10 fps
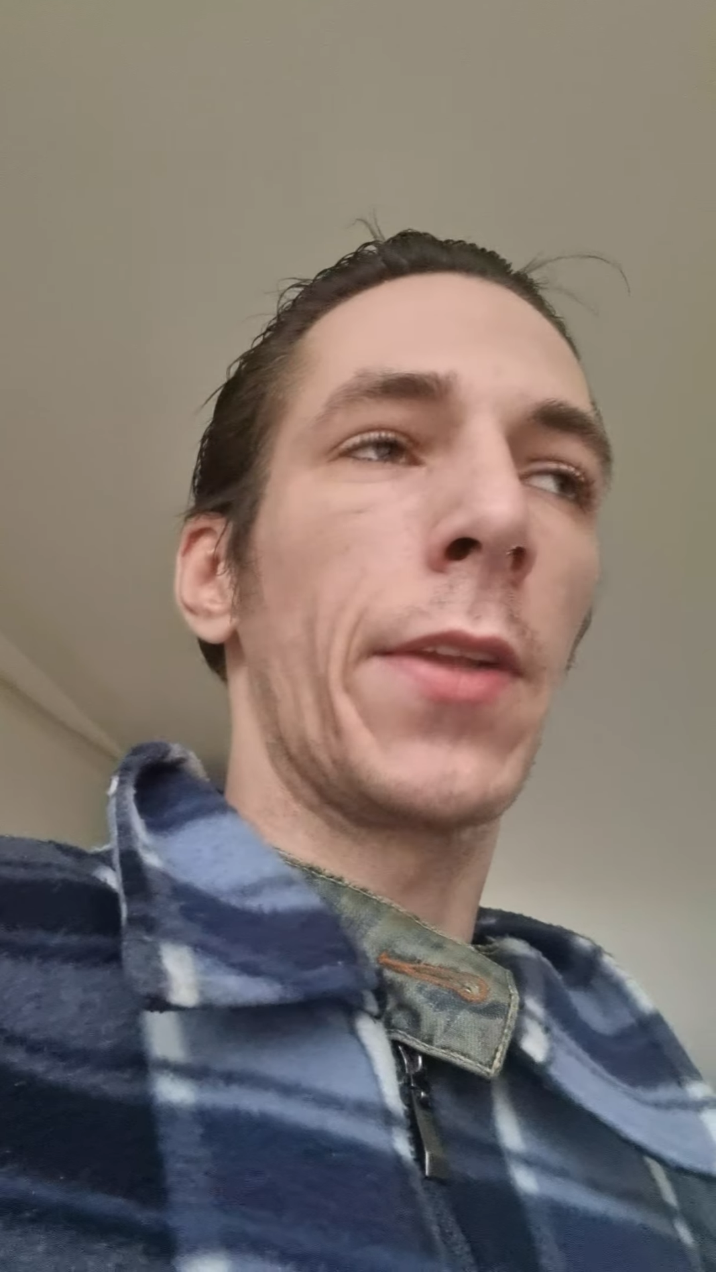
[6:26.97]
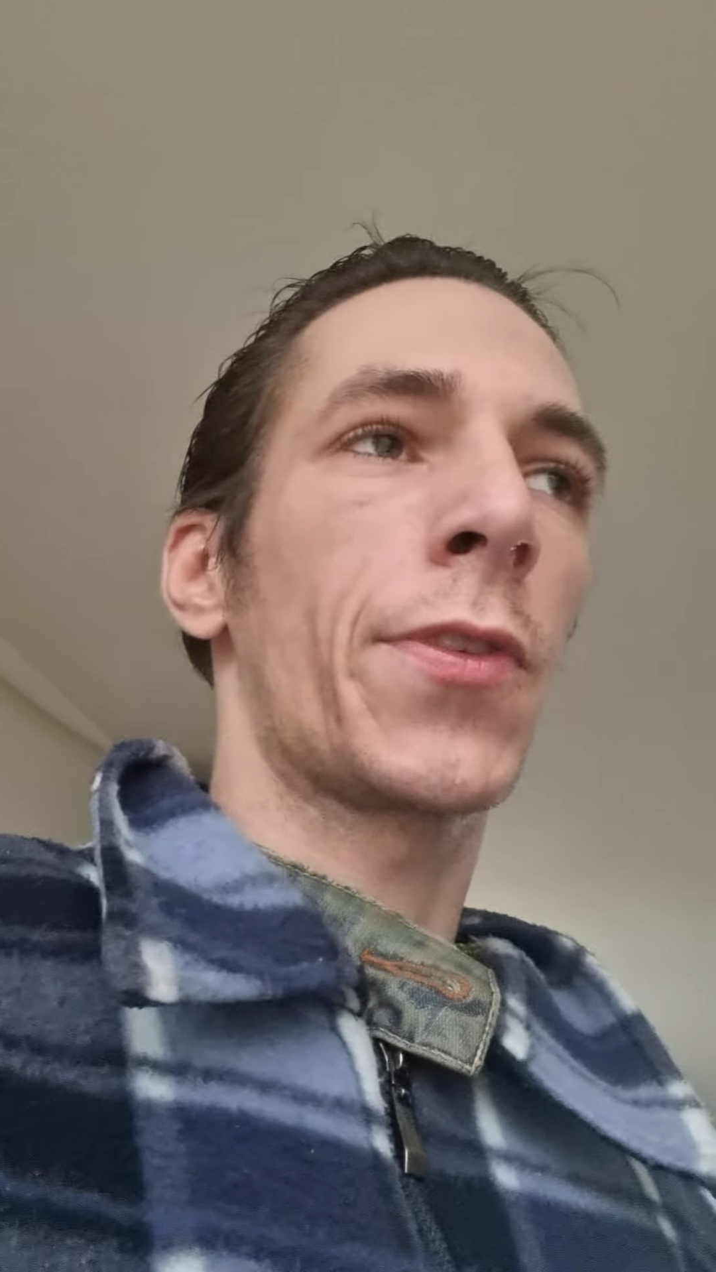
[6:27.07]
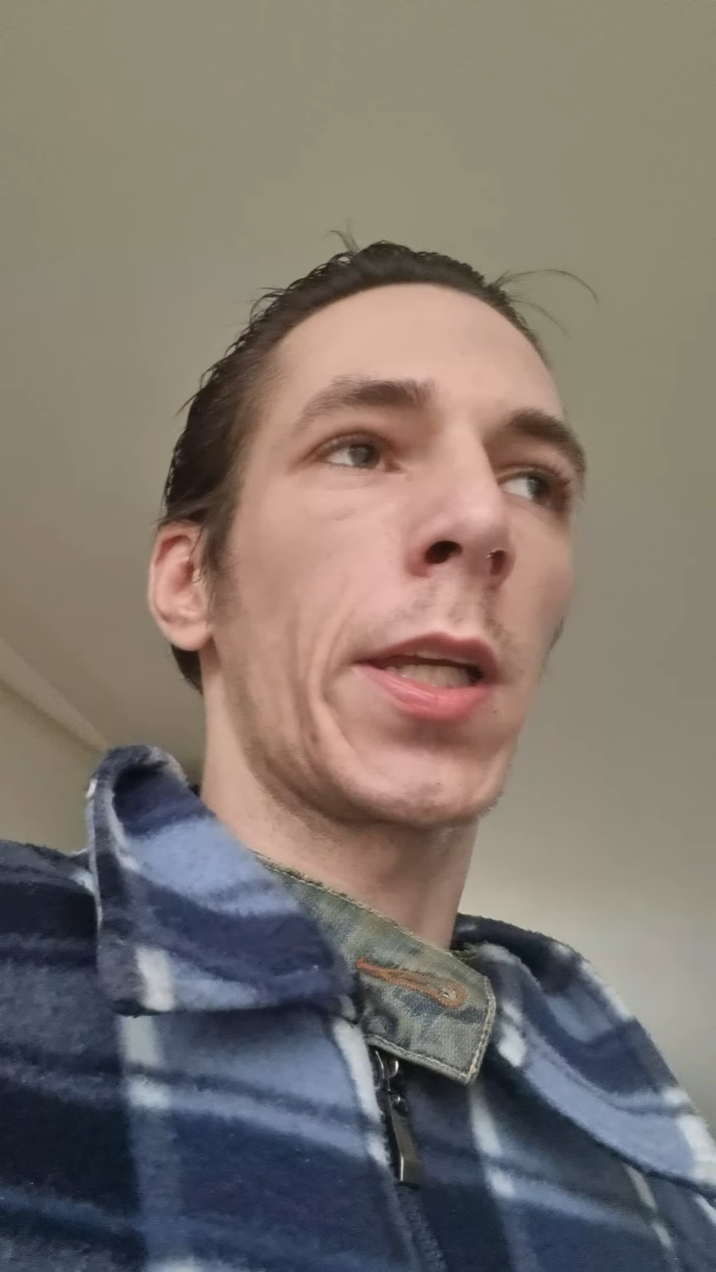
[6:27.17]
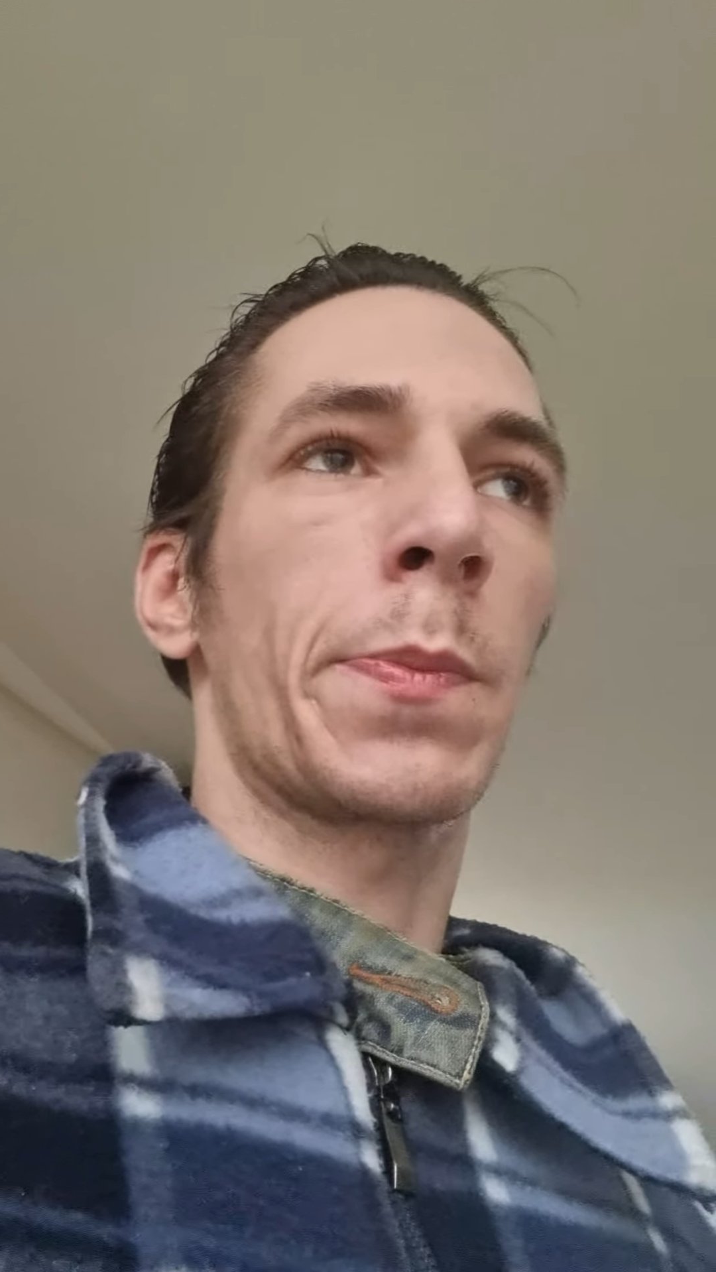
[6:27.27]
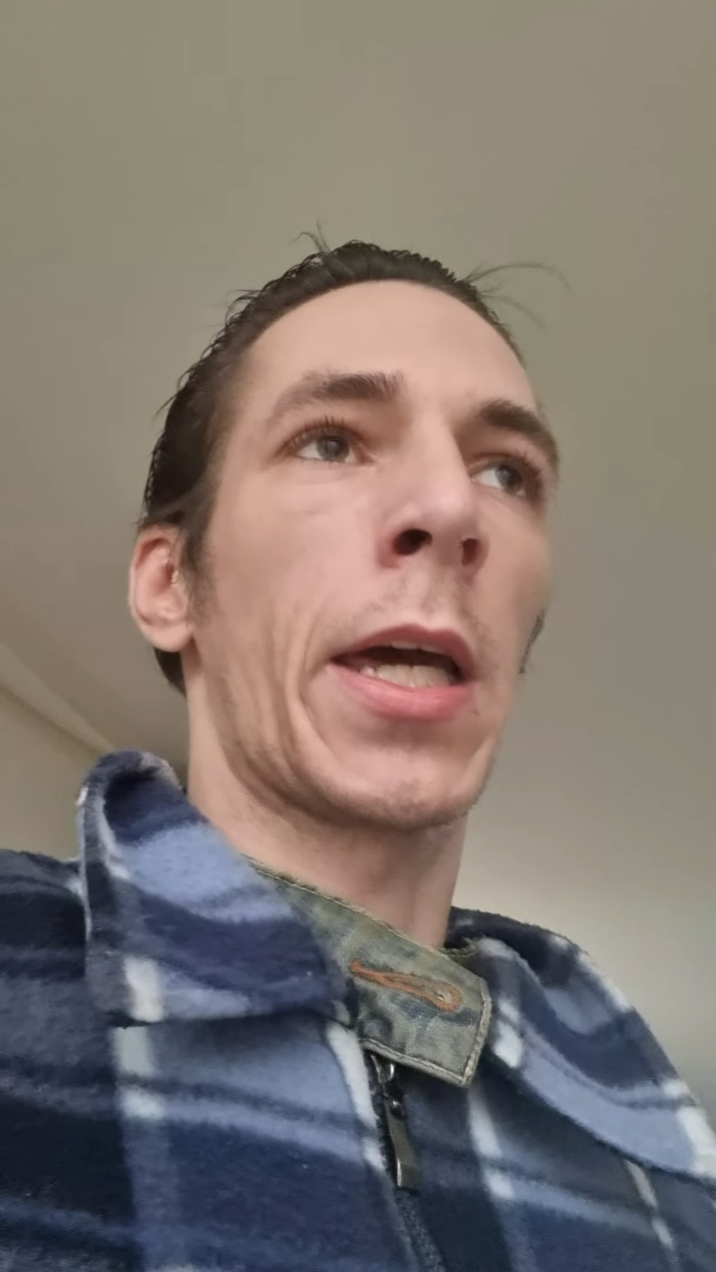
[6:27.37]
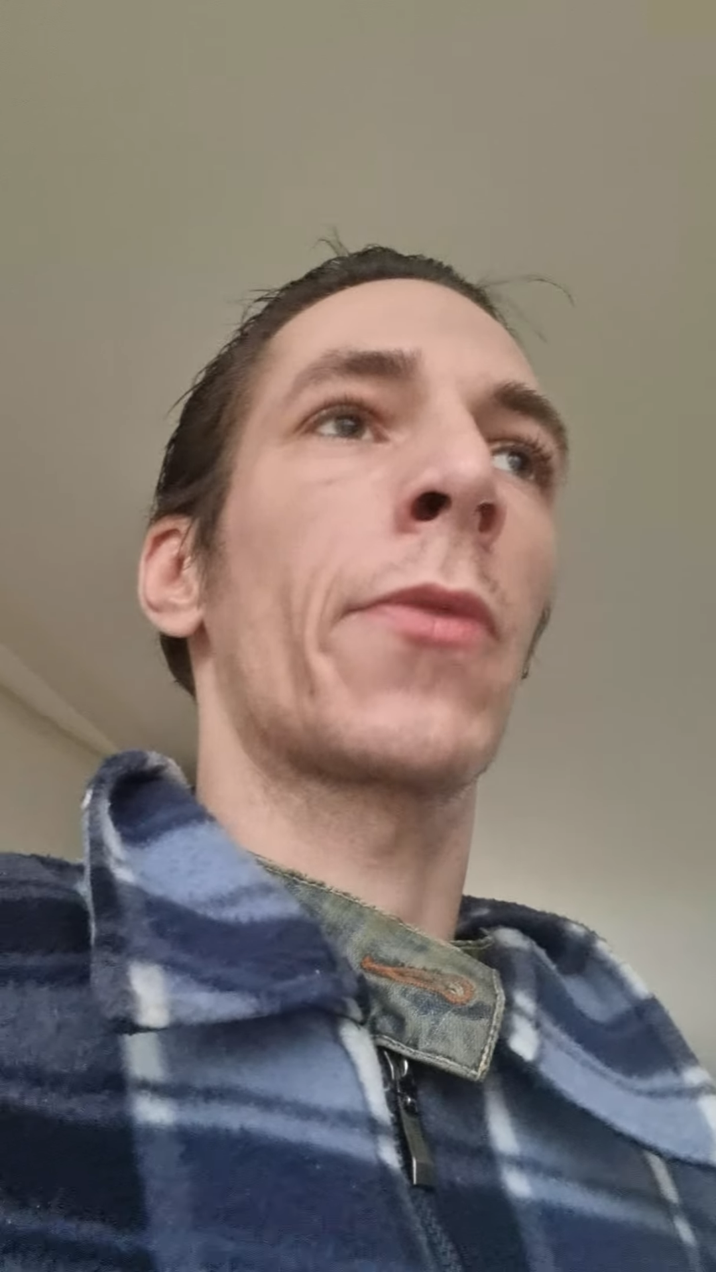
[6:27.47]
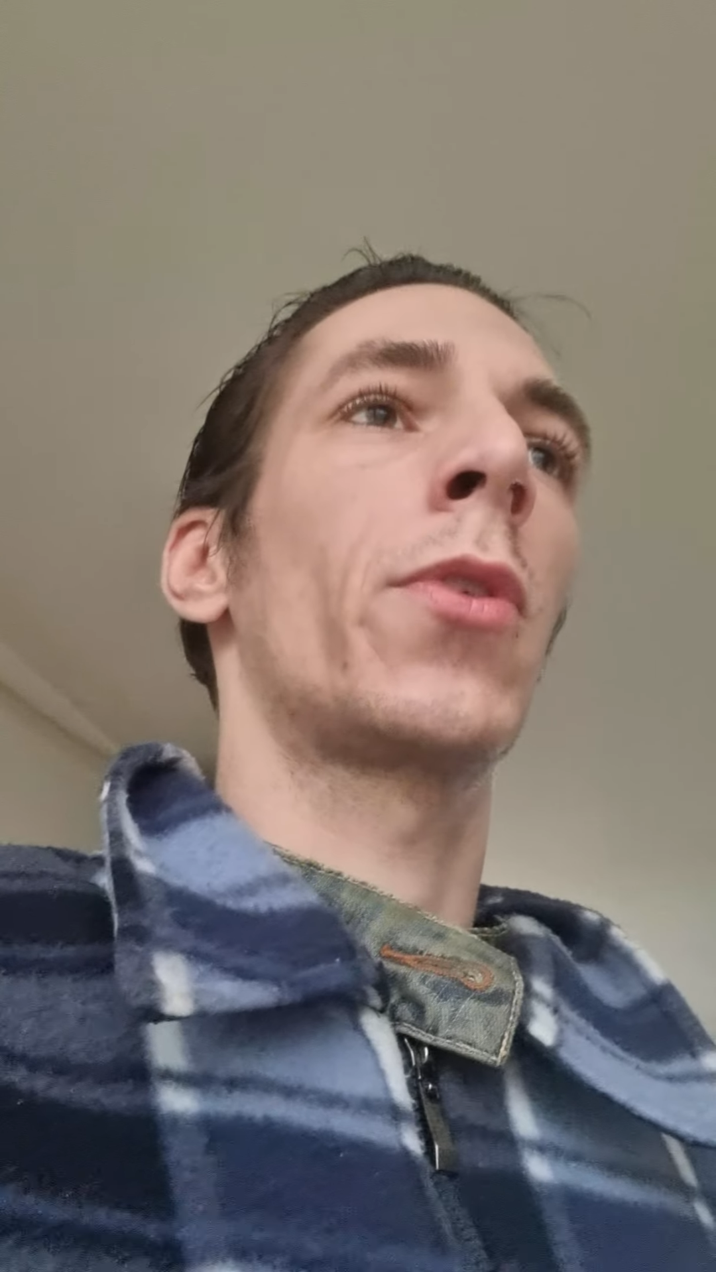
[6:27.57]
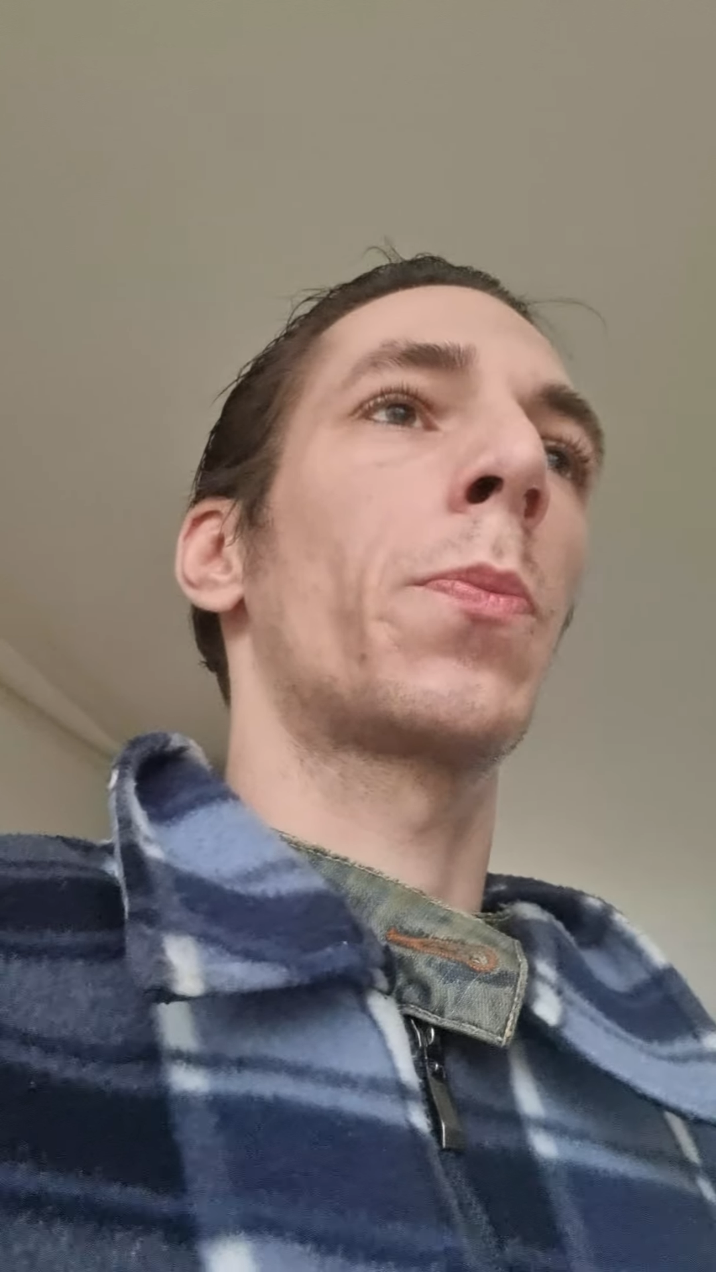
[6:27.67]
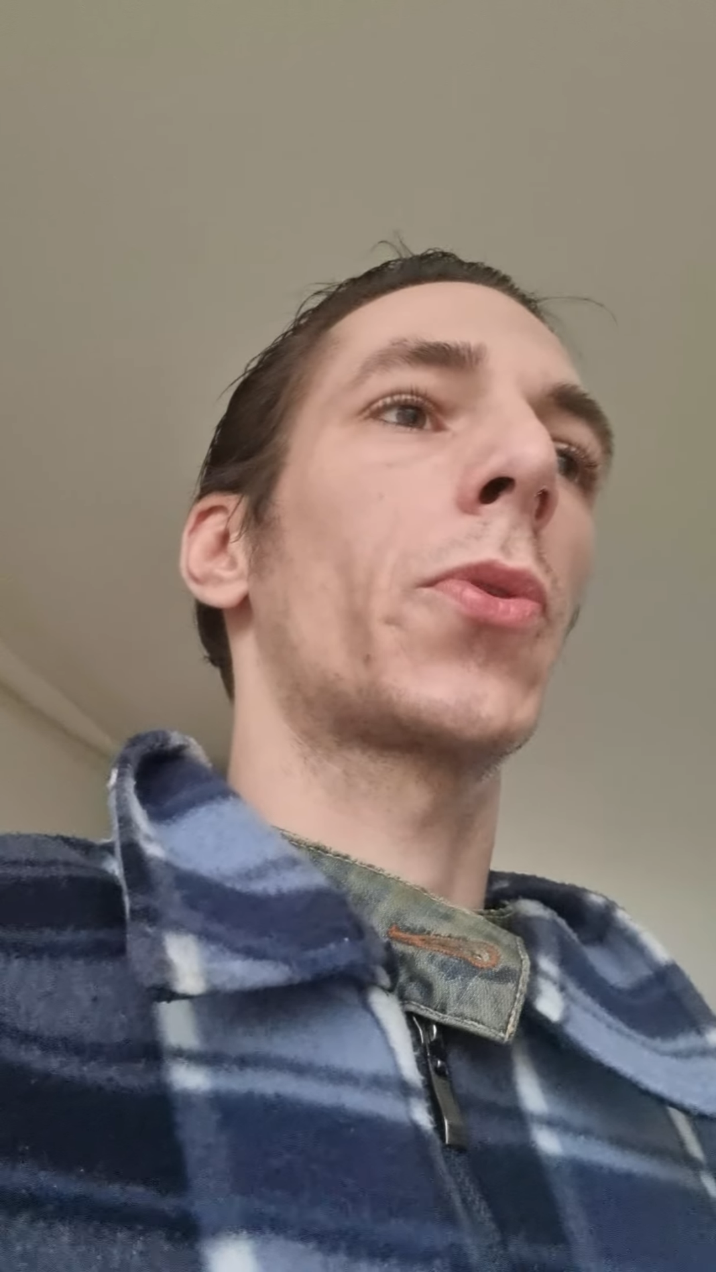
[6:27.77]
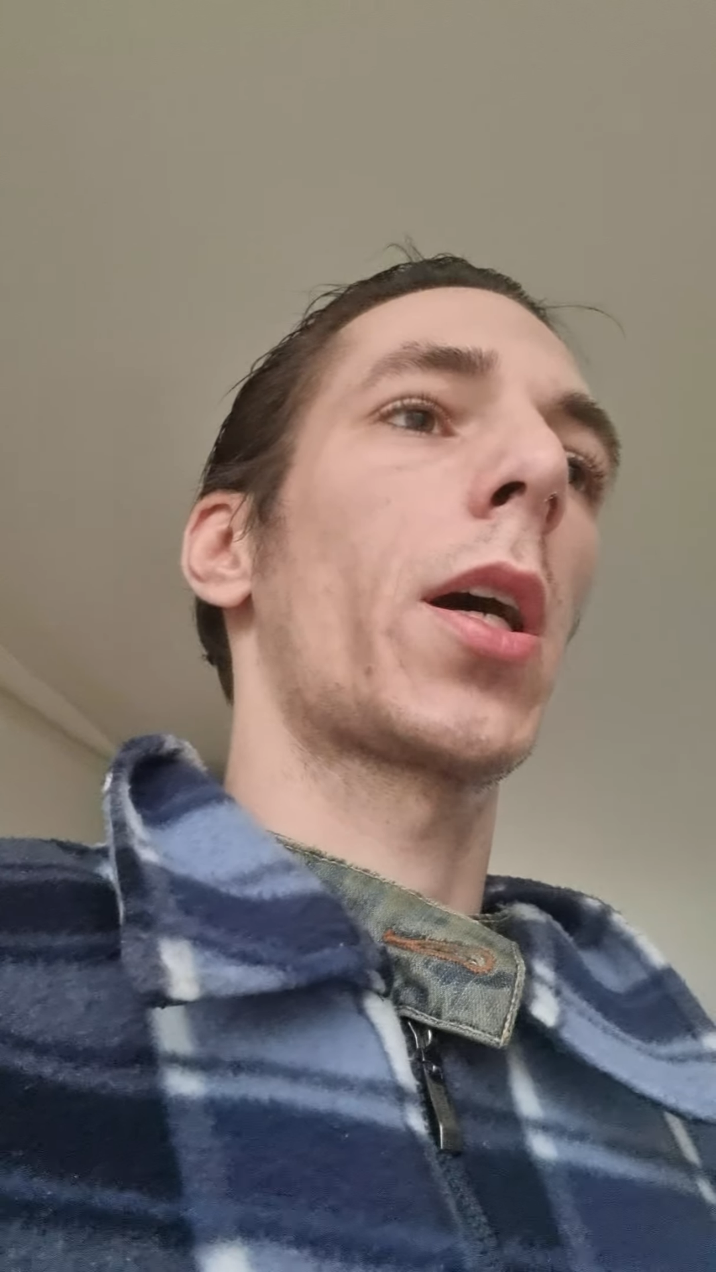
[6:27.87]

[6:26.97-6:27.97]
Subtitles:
intake manifold